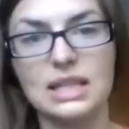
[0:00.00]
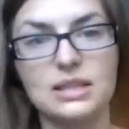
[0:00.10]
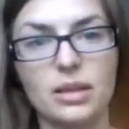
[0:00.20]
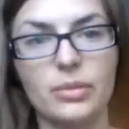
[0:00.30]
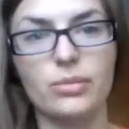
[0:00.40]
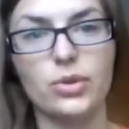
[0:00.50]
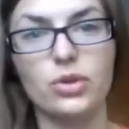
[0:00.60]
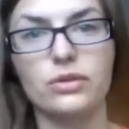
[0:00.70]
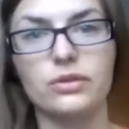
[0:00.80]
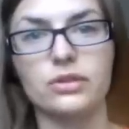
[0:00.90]
something
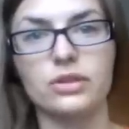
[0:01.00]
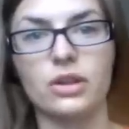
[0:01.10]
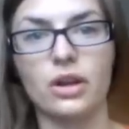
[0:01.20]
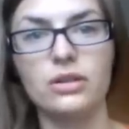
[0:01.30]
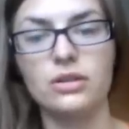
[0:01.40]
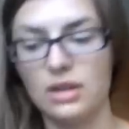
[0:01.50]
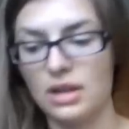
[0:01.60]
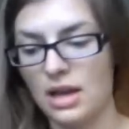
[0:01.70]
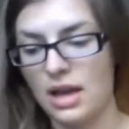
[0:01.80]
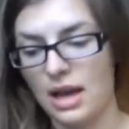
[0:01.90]
beautiful, you know
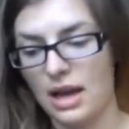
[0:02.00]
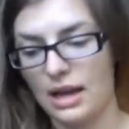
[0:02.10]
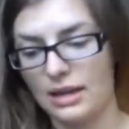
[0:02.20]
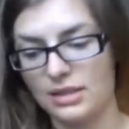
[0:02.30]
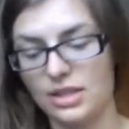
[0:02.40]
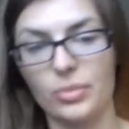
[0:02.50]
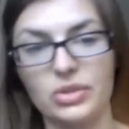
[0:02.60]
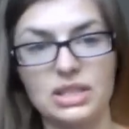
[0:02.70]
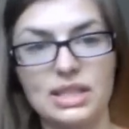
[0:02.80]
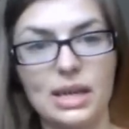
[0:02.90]
and
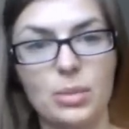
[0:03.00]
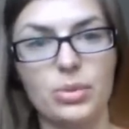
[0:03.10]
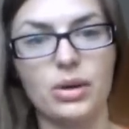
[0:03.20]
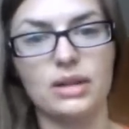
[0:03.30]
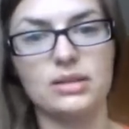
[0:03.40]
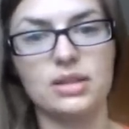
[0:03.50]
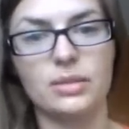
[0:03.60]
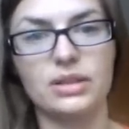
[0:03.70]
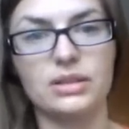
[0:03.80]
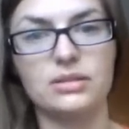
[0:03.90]
something deep and
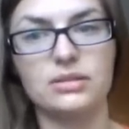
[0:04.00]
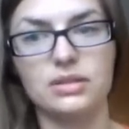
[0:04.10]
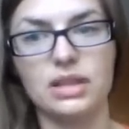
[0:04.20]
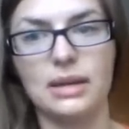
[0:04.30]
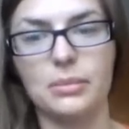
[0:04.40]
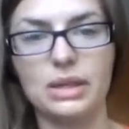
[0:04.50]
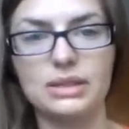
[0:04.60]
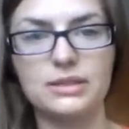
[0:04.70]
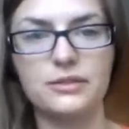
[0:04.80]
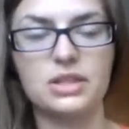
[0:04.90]
something, yeah,
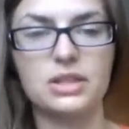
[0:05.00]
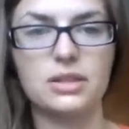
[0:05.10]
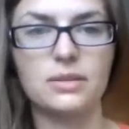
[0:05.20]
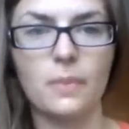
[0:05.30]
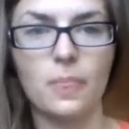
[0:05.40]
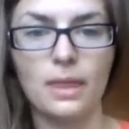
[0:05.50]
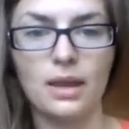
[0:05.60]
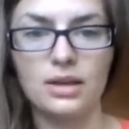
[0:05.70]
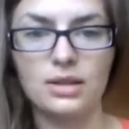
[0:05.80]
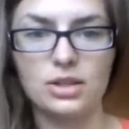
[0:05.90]
magnificent.
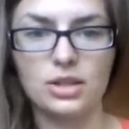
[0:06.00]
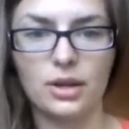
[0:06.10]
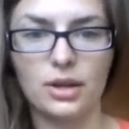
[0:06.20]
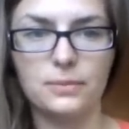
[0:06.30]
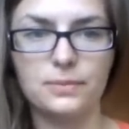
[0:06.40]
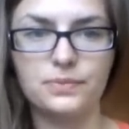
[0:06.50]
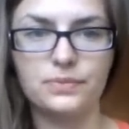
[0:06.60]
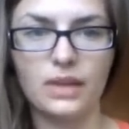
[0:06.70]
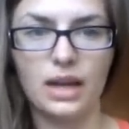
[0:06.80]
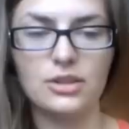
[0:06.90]
So
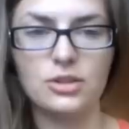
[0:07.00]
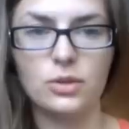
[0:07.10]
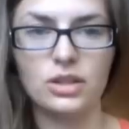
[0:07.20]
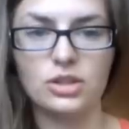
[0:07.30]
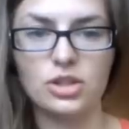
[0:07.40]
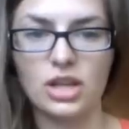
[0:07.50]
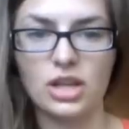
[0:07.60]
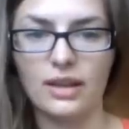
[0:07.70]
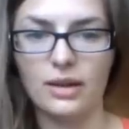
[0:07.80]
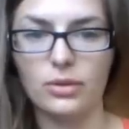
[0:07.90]
I just wanted to
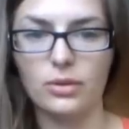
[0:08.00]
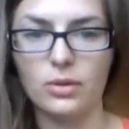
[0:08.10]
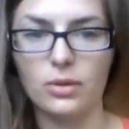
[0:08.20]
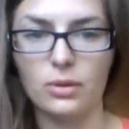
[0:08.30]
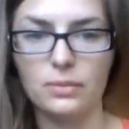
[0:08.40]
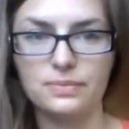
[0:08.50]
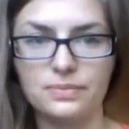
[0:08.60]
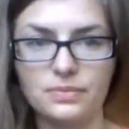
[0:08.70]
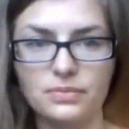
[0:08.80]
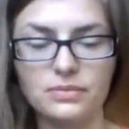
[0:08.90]
share that with you all.
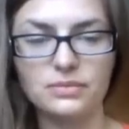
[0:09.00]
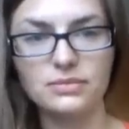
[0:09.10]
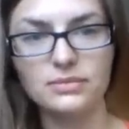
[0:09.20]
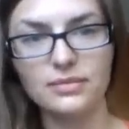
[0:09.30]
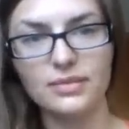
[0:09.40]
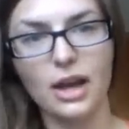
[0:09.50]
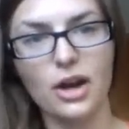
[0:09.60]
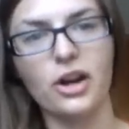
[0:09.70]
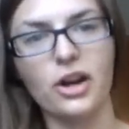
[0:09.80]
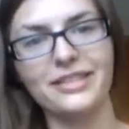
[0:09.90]

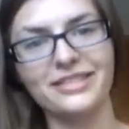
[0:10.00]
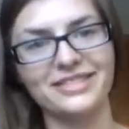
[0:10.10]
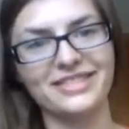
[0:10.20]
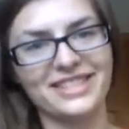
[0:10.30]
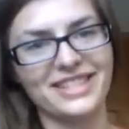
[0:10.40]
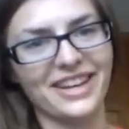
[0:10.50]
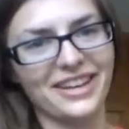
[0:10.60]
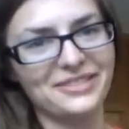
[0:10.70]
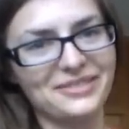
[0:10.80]
Alright, see ya.